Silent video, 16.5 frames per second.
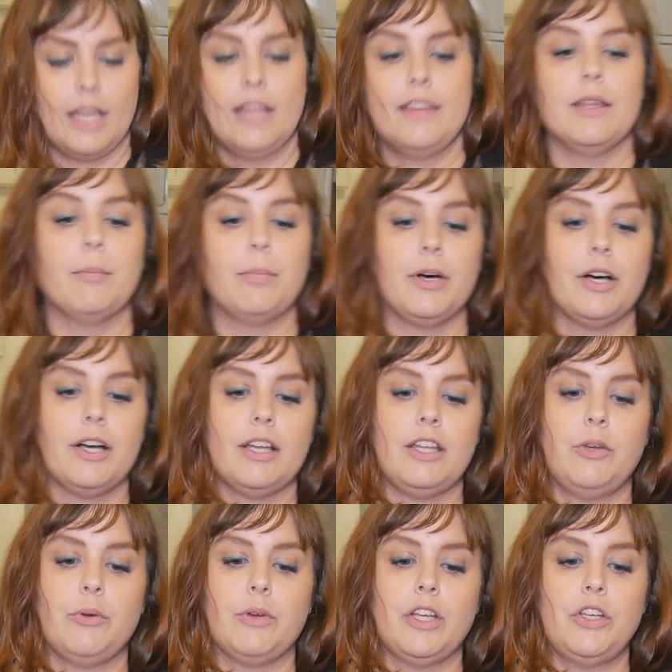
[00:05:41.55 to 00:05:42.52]
In the
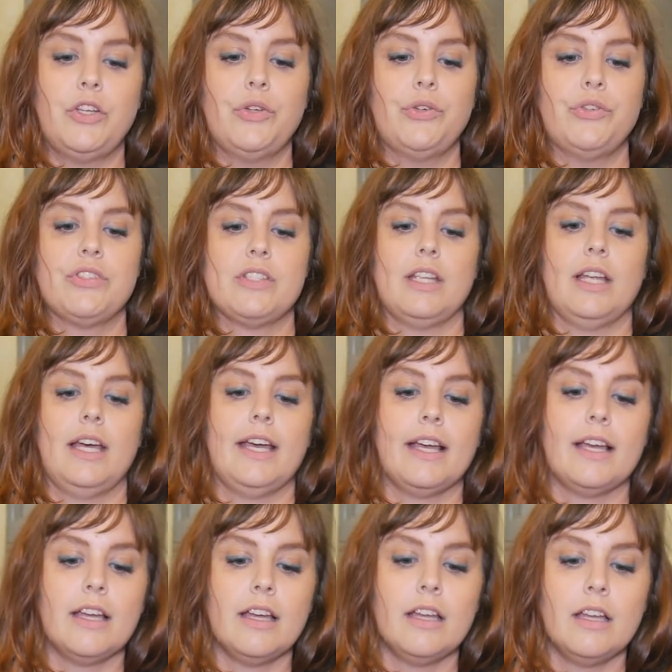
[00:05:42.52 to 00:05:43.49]
book, you can use,
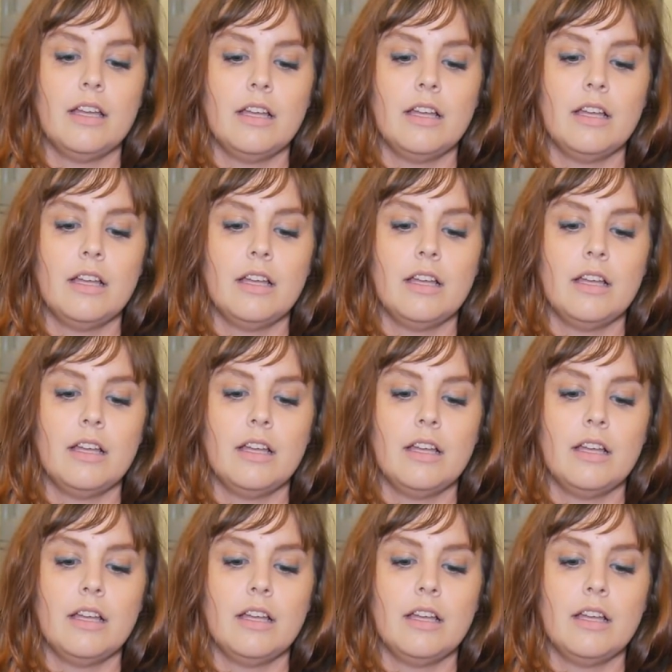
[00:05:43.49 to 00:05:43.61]
like,